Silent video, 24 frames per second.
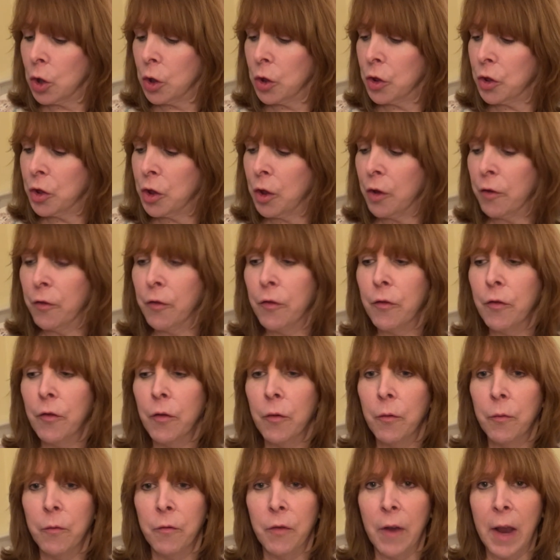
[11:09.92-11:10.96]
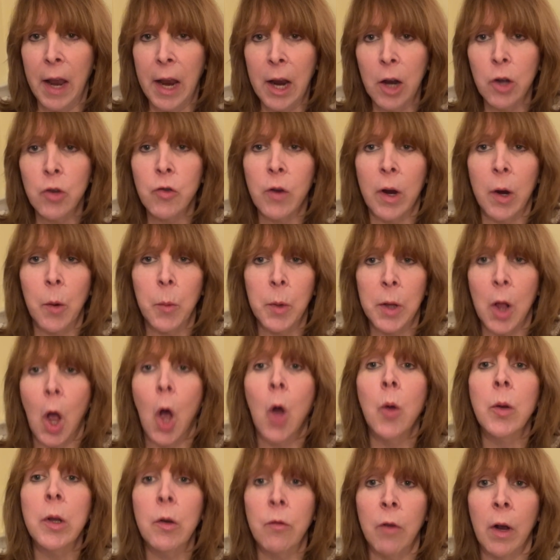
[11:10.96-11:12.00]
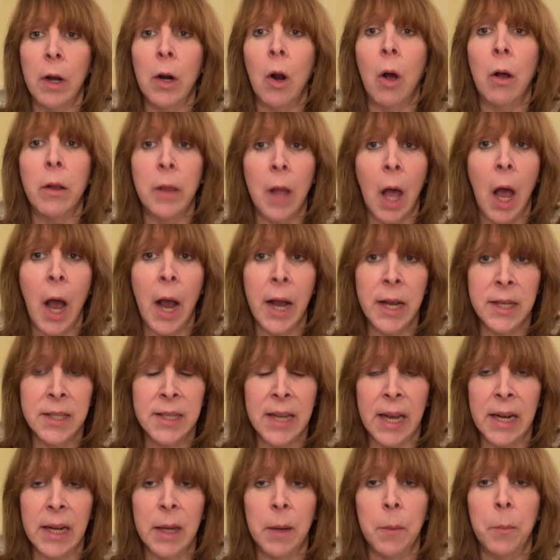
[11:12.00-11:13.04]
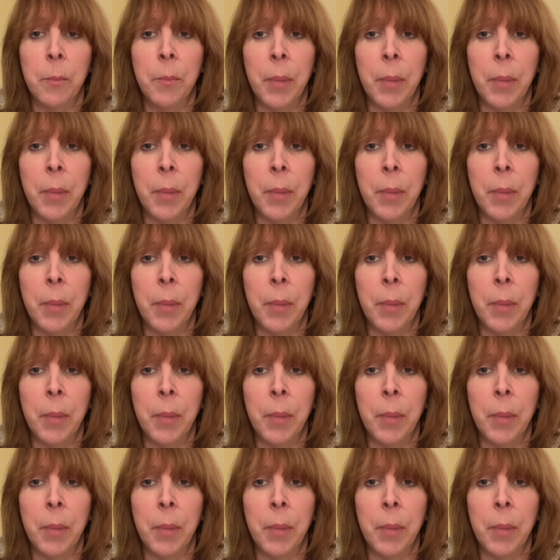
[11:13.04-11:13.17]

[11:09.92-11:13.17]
the hairdryer will only run on the high setting,